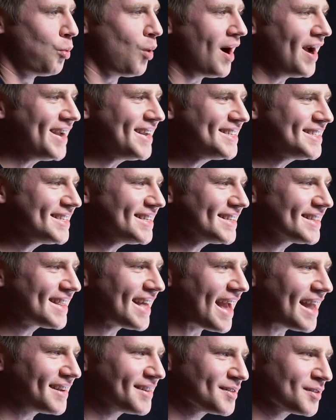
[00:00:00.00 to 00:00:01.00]
Why is it
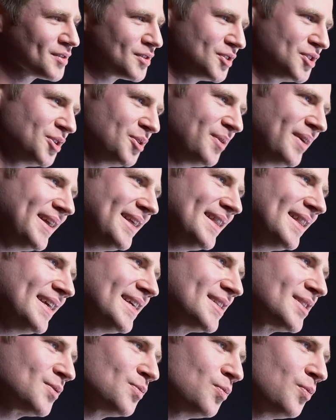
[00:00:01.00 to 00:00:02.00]
that doing
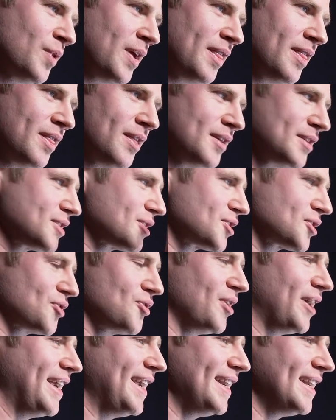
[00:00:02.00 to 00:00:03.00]
this with the
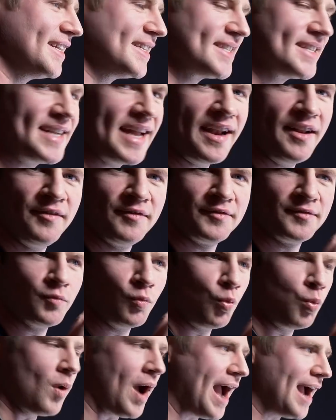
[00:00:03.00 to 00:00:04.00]
screen instead of
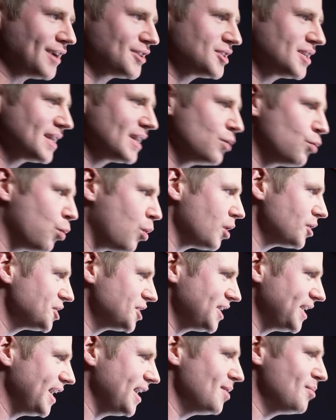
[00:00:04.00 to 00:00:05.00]
actually
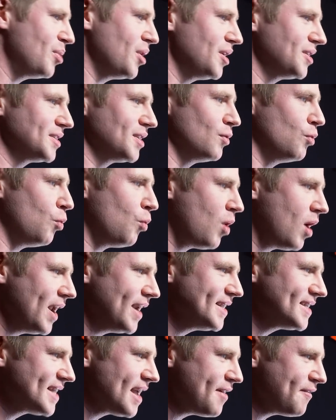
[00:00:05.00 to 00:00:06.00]
watching it in person,
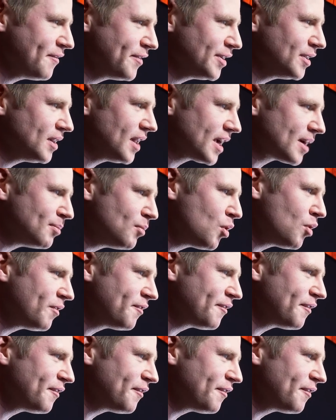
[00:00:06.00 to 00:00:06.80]
why does that feel like more